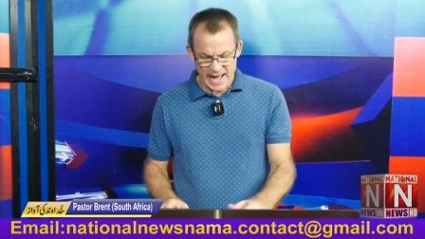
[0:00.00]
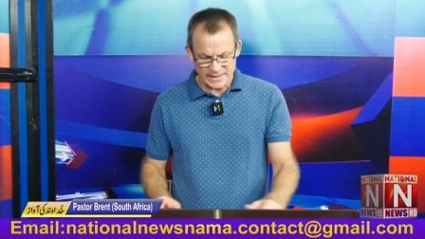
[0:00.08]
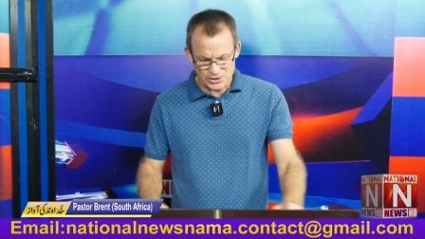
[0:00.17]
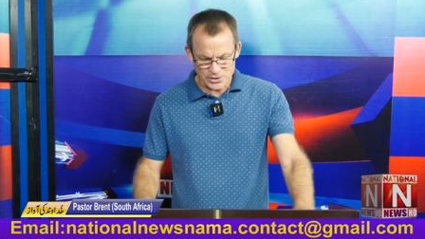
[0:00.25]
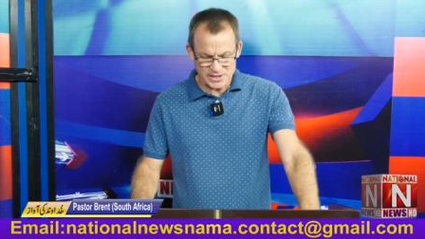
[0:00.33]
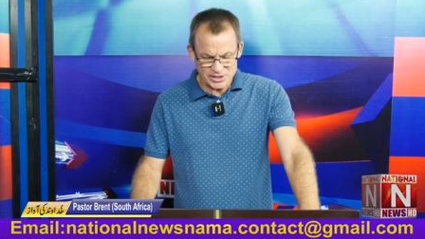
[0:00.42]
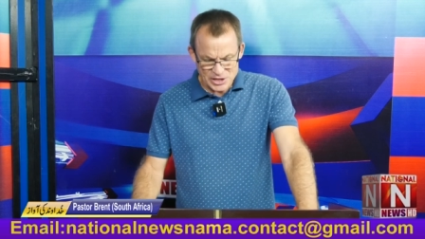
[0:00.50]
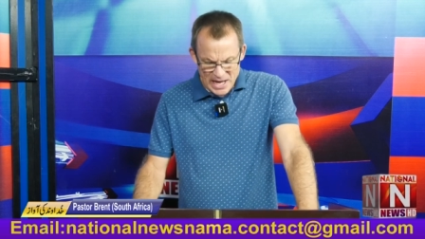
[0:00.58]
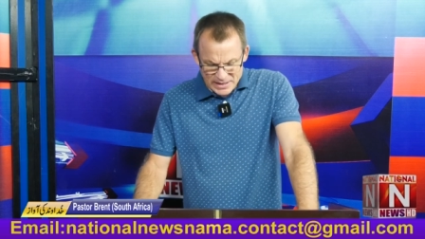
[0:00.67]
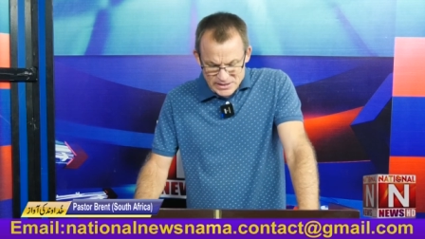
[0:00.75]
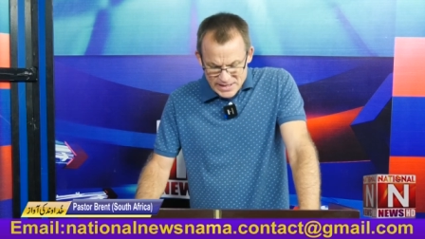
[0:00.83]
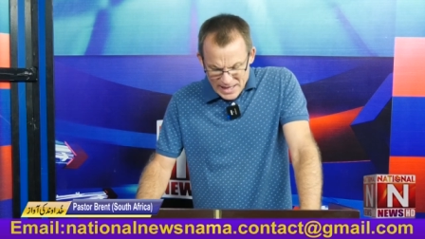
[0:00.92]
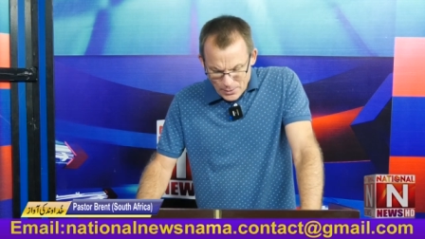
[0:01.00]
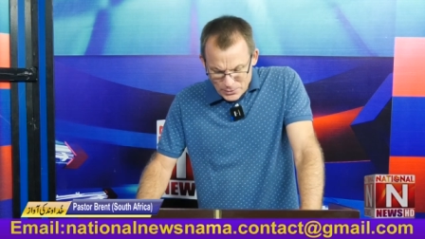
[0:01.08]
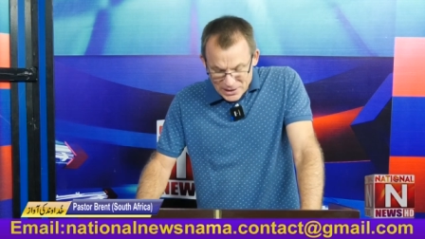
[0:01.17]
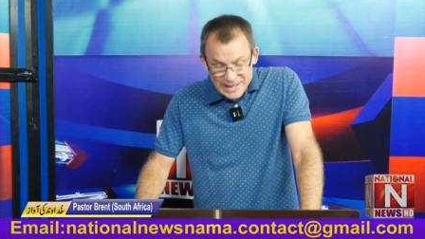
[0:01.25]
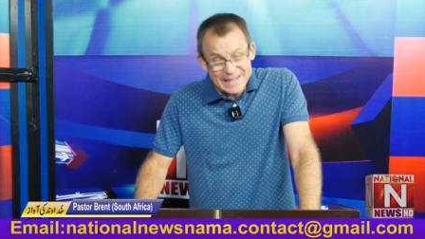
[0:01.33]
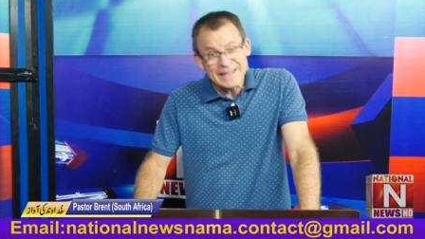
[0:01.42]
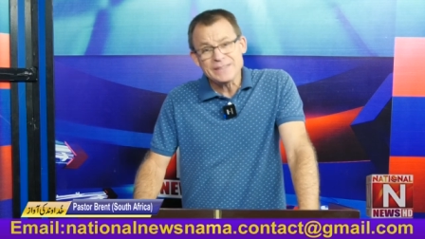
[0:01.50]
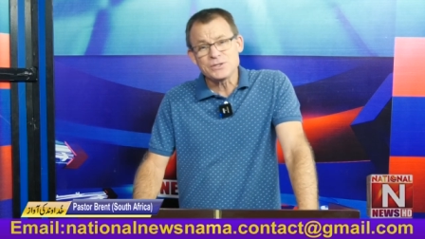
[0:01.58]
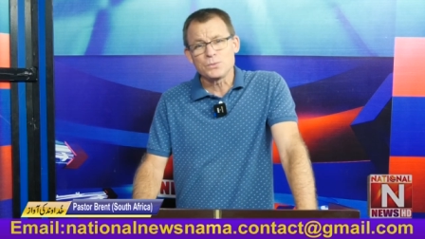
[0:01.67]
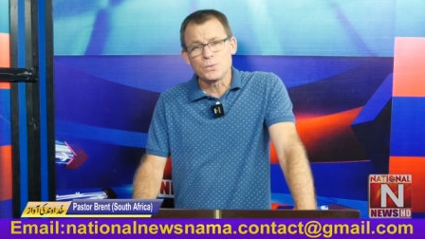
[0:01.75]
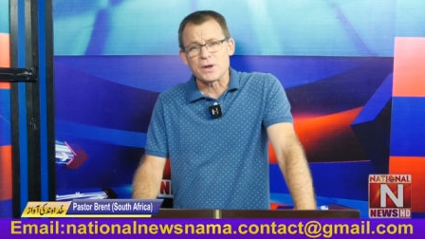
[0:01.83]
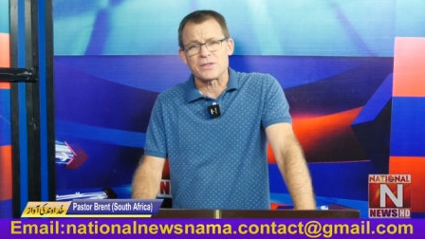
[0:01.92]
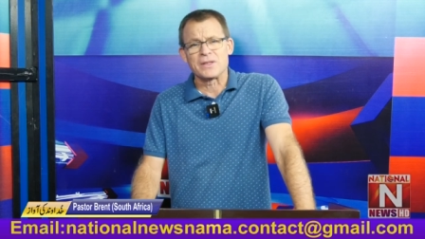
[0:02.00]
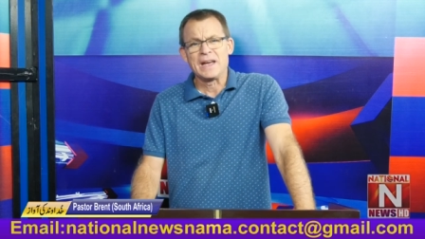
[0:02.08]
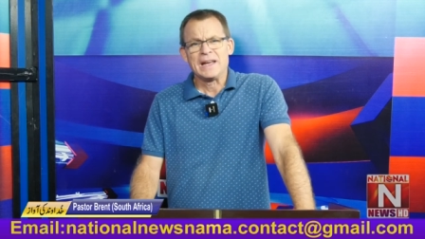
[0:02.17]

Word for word: And so the challenge that I want to lead you with